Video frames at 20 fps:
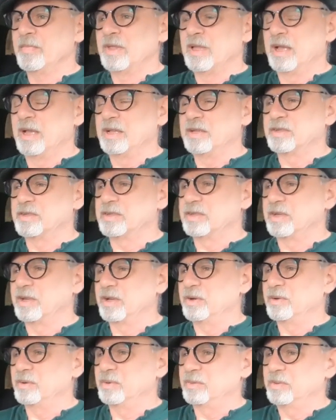And
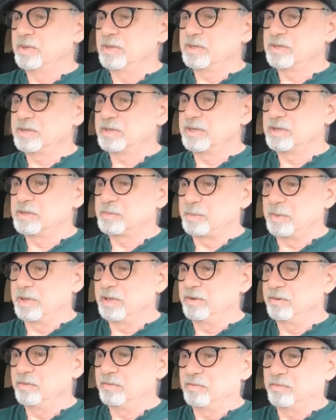so this has
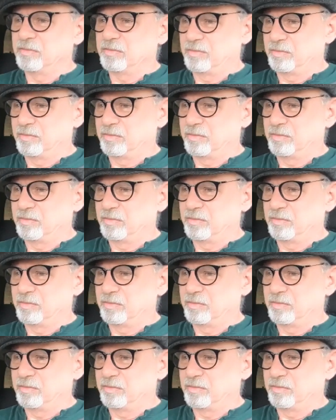been